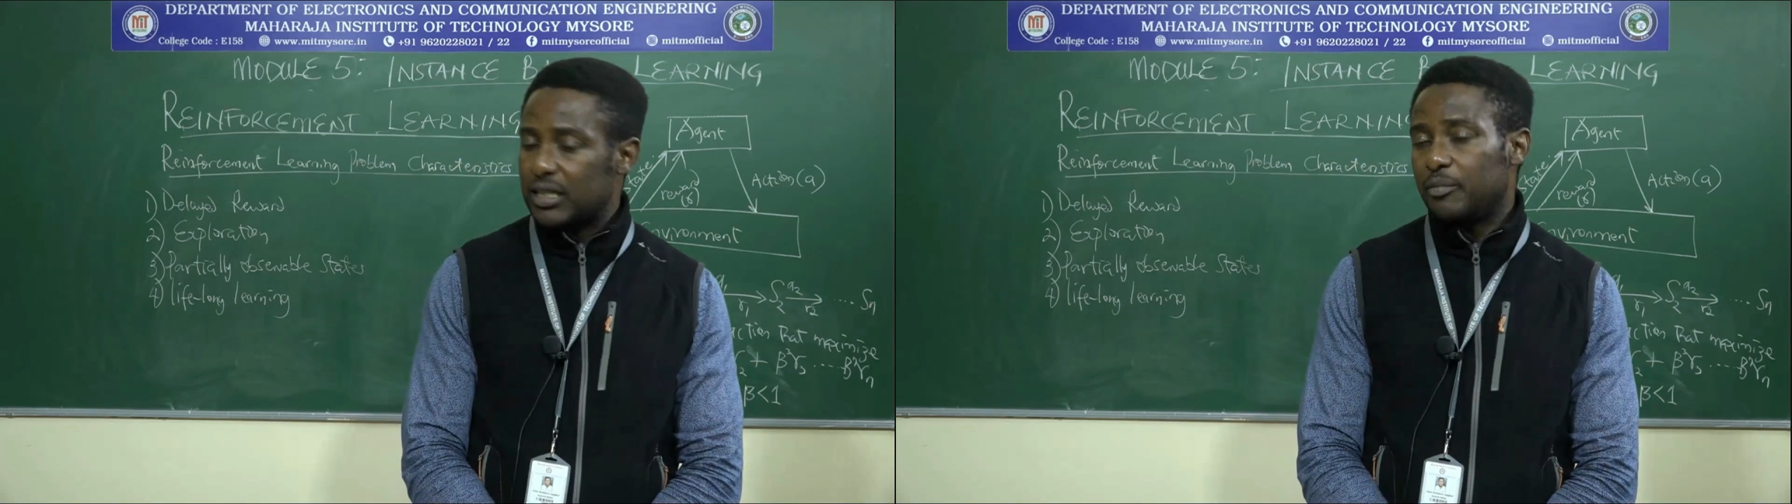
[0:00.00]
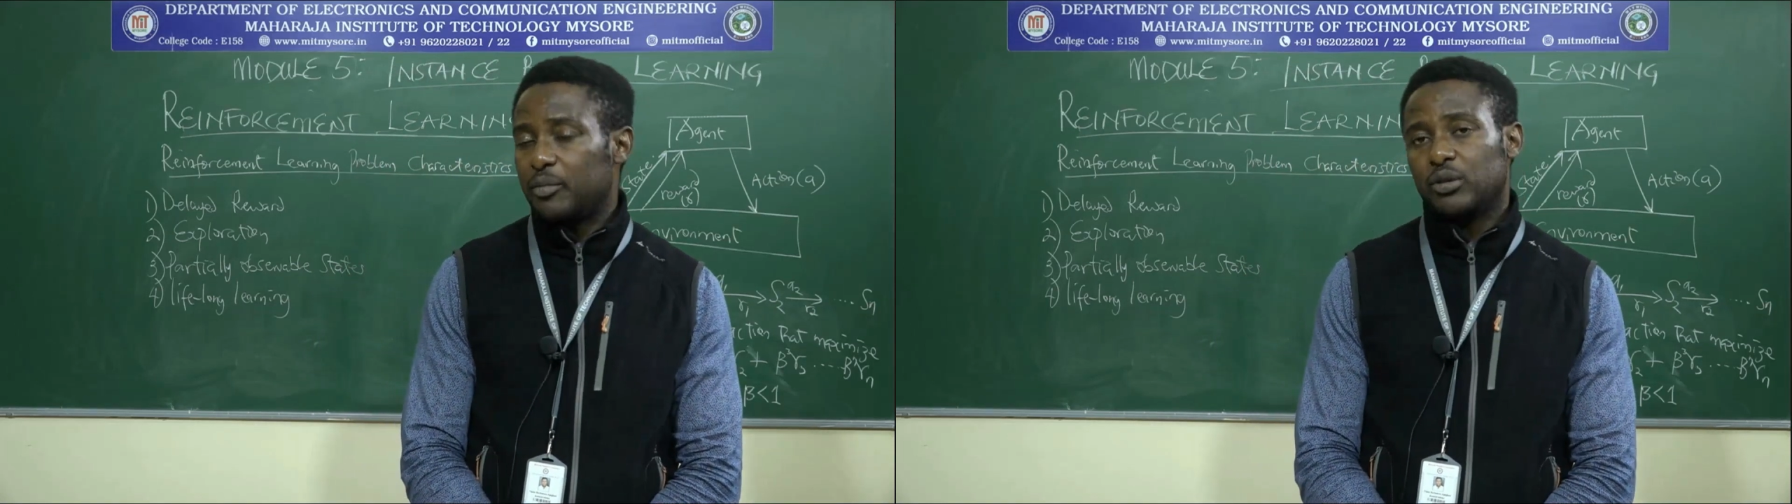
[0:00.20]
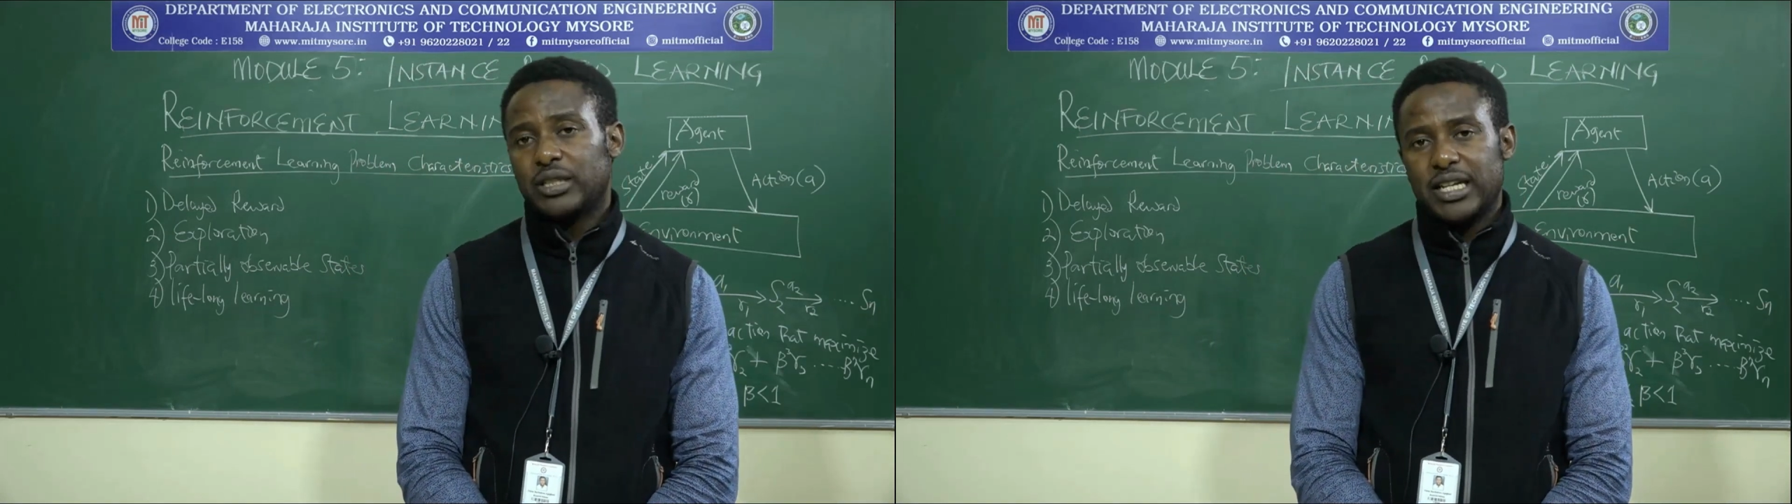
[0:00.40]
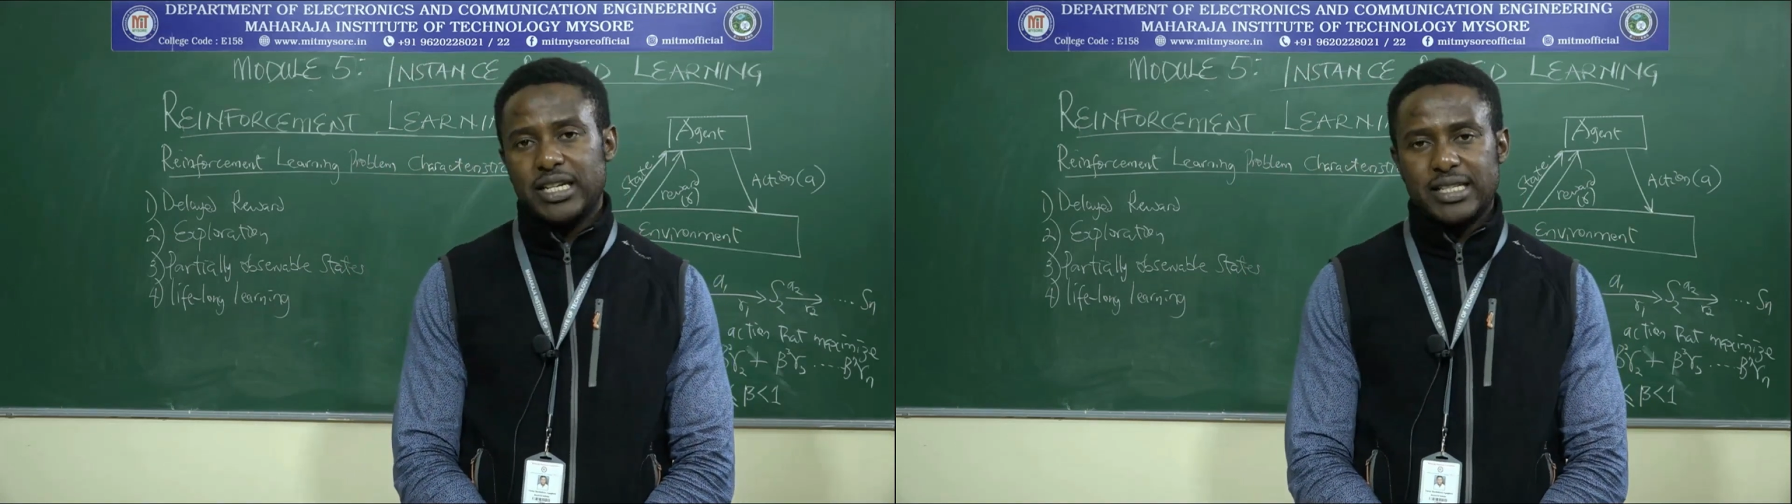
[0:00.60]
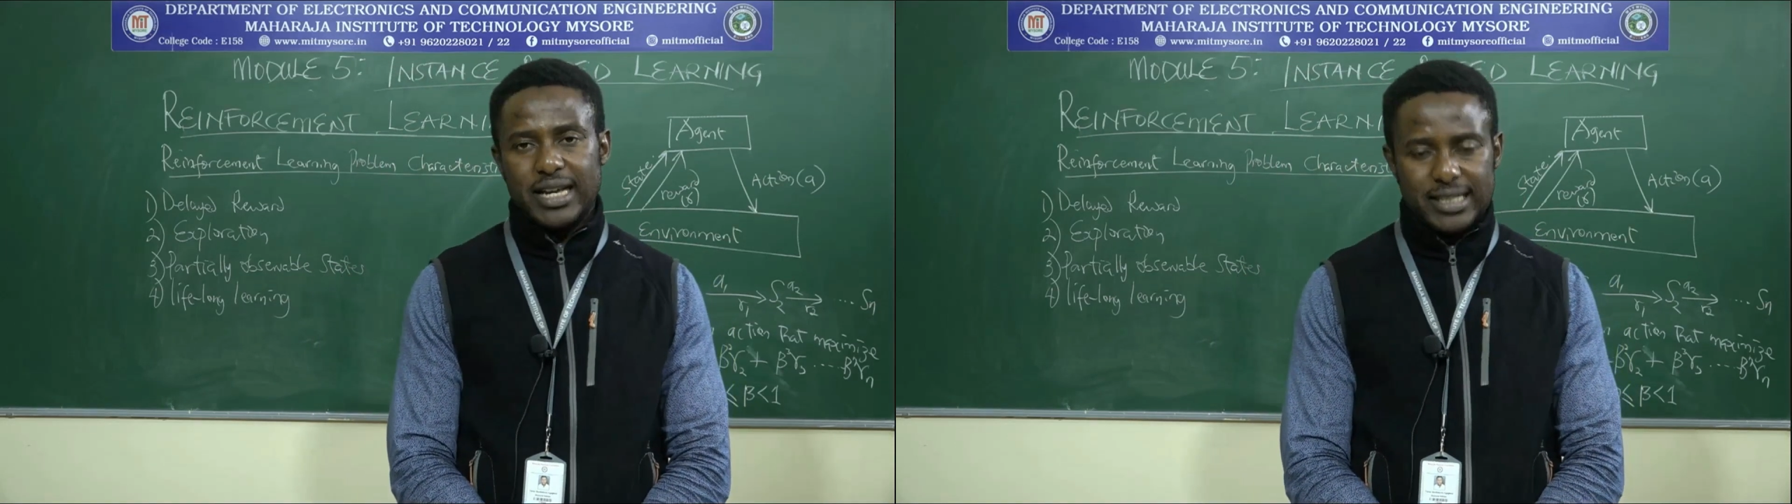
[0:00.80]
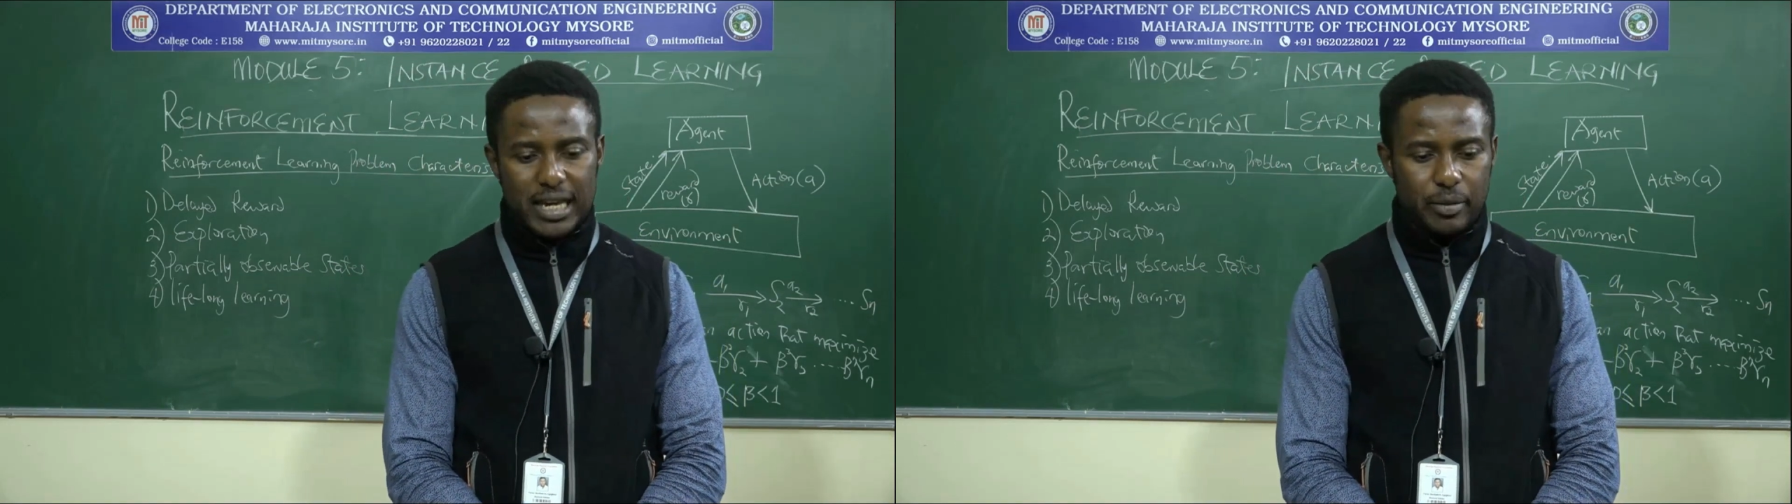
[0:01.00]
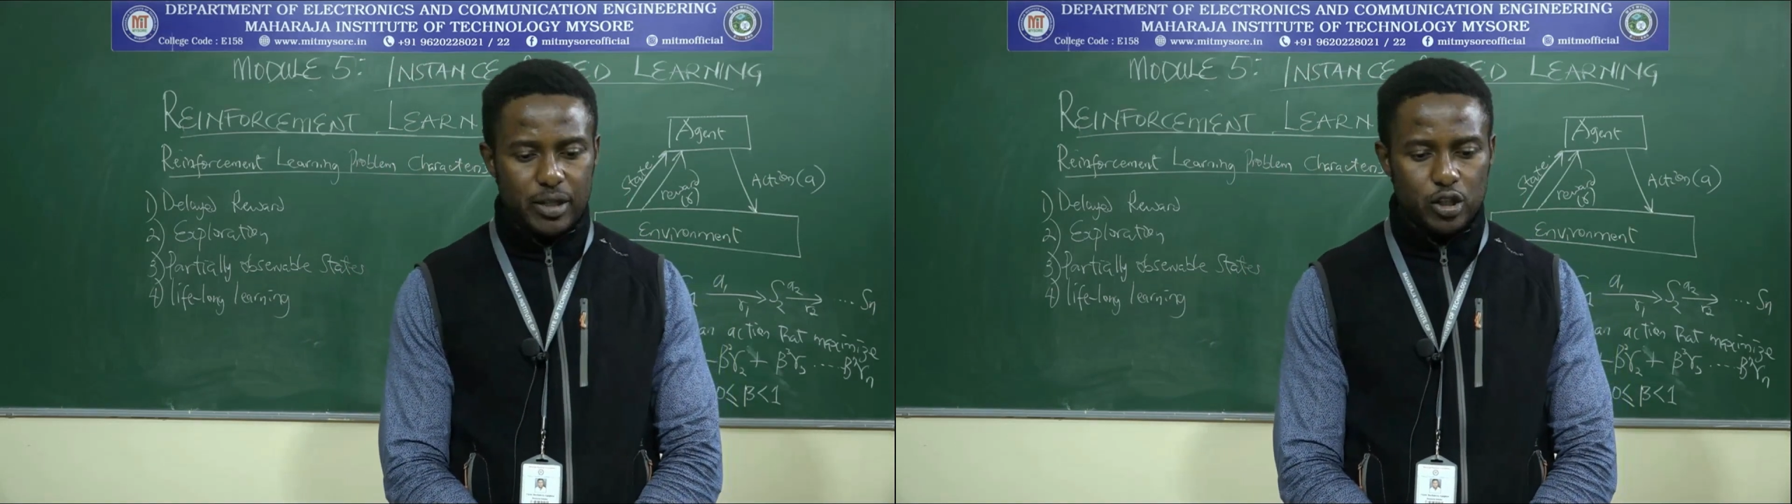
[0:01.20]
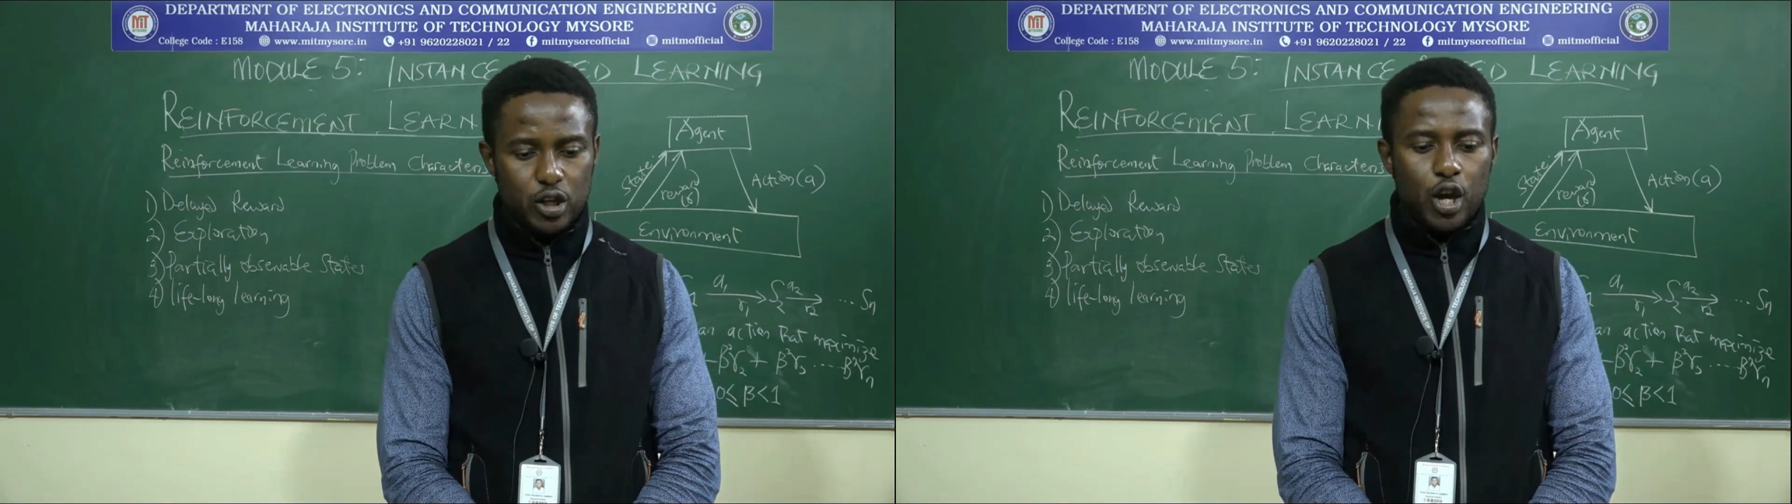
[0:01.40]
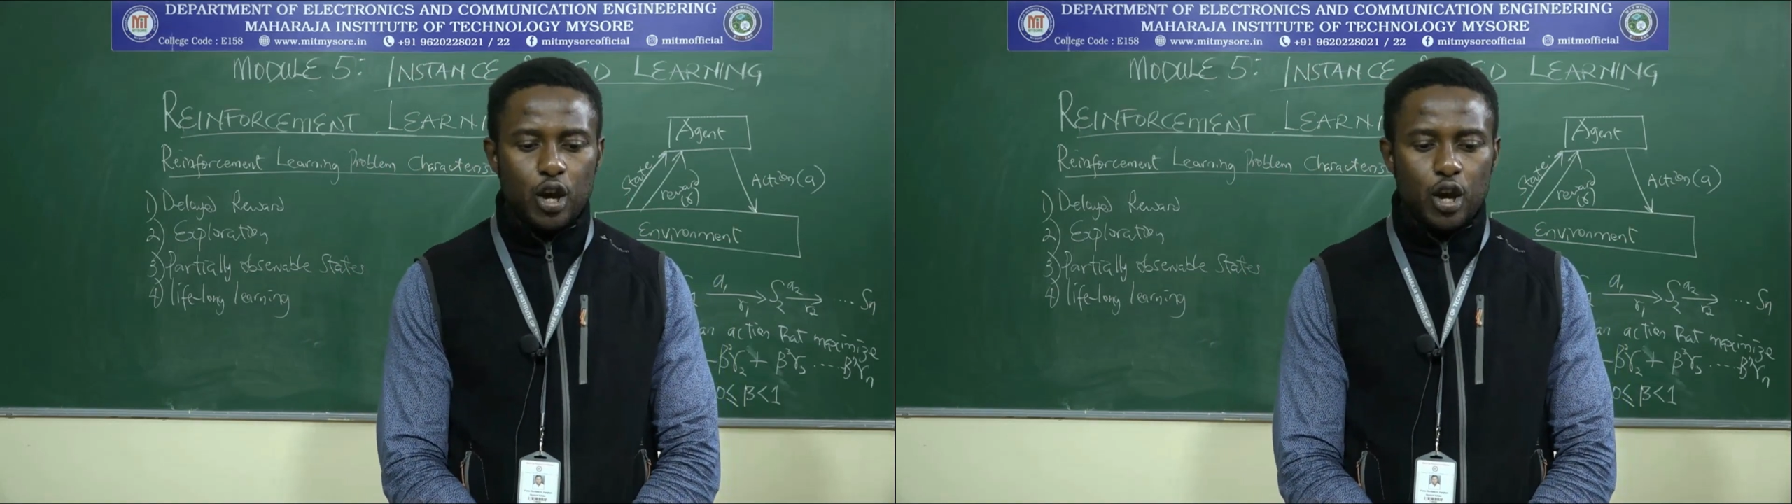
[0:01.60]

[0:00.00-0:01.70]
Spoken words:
temporal credit assignment,